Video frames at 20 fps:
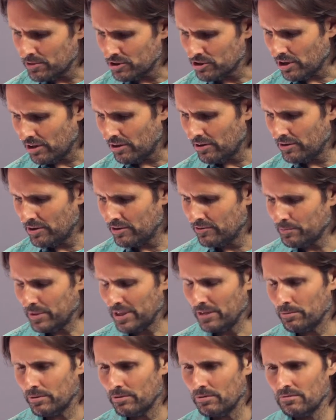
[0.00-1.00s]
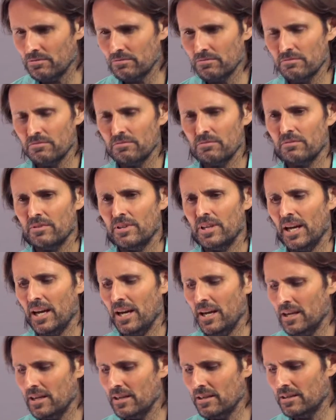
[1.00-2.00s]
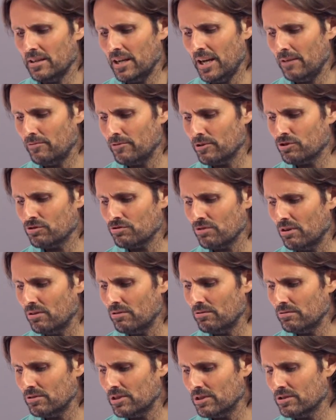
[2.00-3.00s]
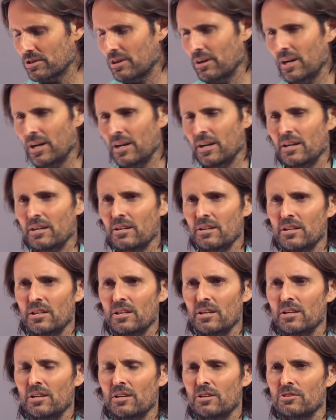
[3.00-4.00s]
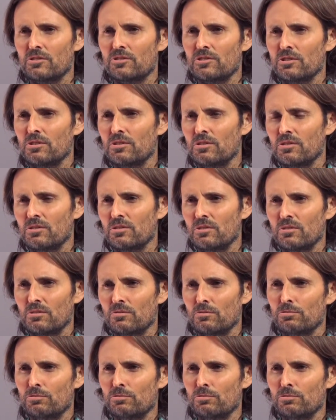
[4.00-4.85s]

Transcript: the majority of people, they have a strong desire to